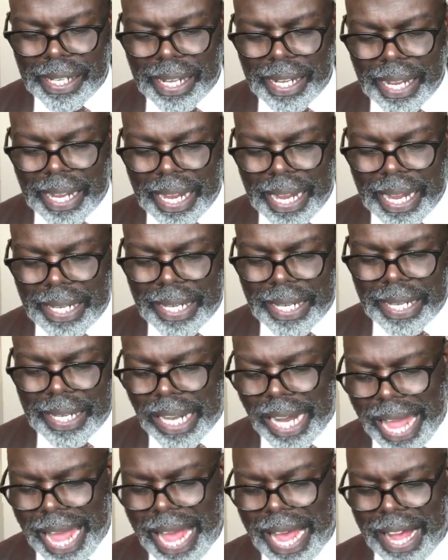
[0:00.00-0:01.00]
and
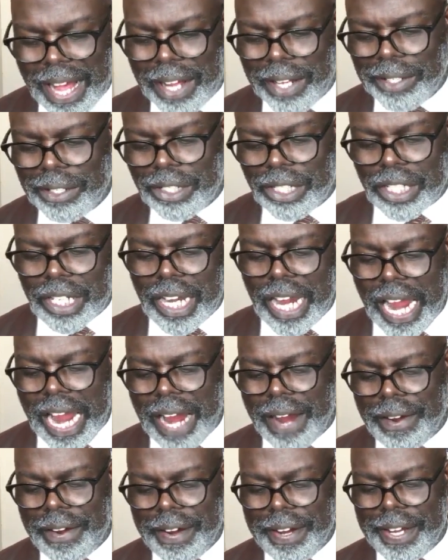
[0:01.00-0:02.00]
clouds
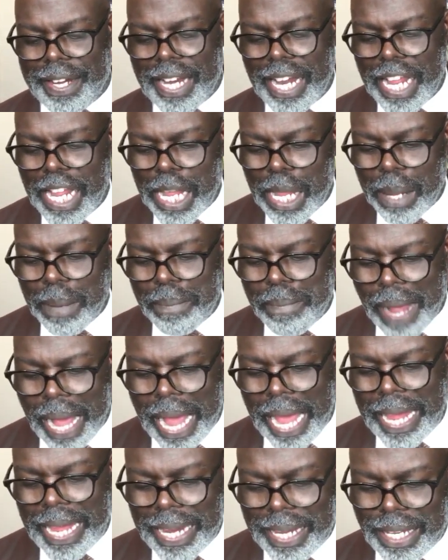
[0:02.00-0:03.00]
carried
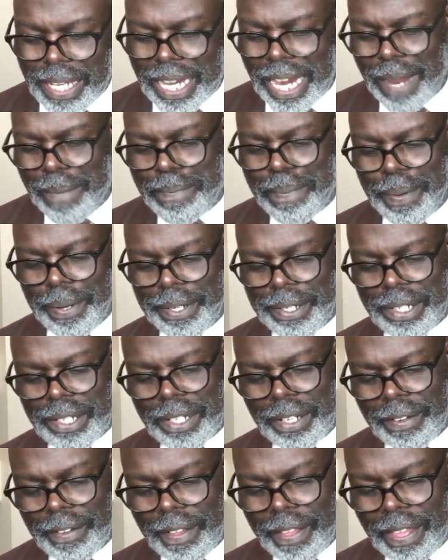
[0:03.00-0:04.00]
by a
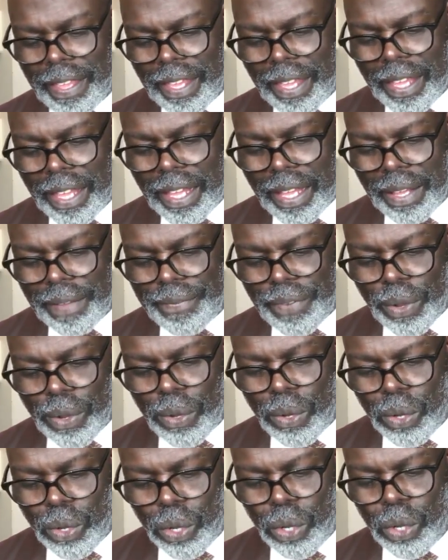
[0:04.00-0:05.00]
tempest. For
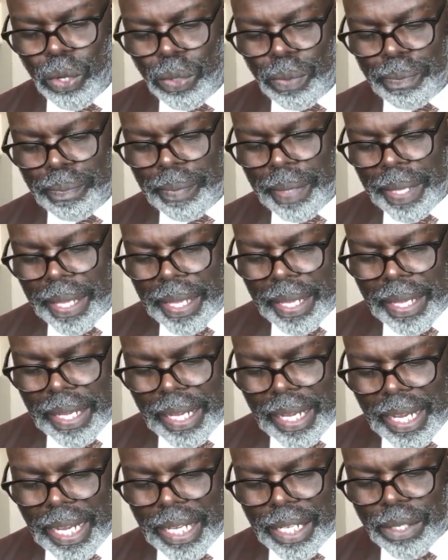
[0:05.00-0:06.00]
whom
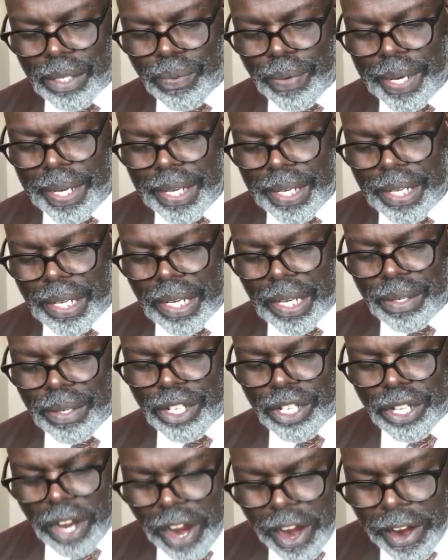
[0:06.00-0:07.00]
is
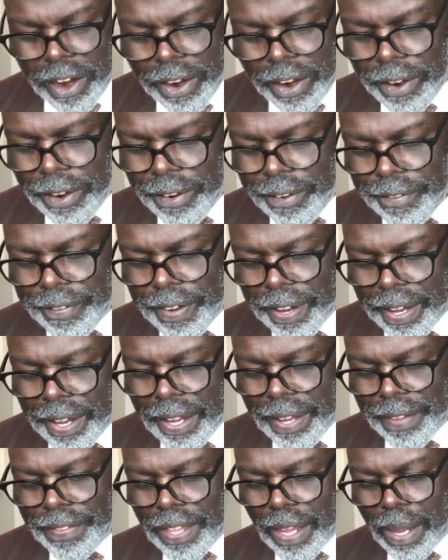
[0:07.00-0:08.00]
reserved
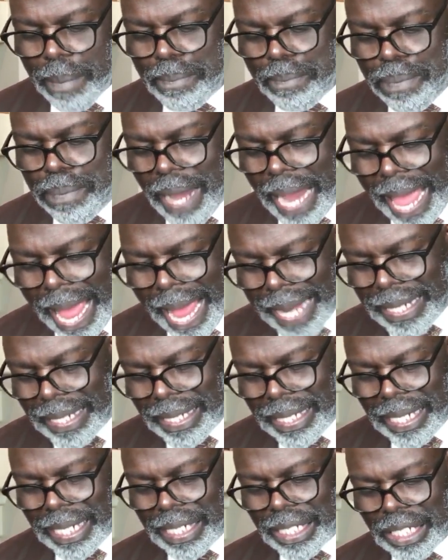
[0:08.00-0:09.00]
the
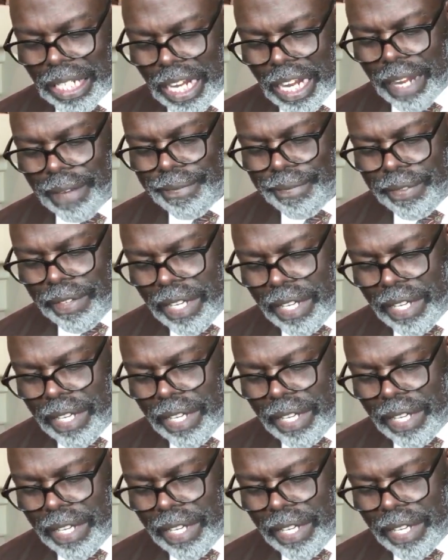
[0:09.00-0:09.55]
blackness of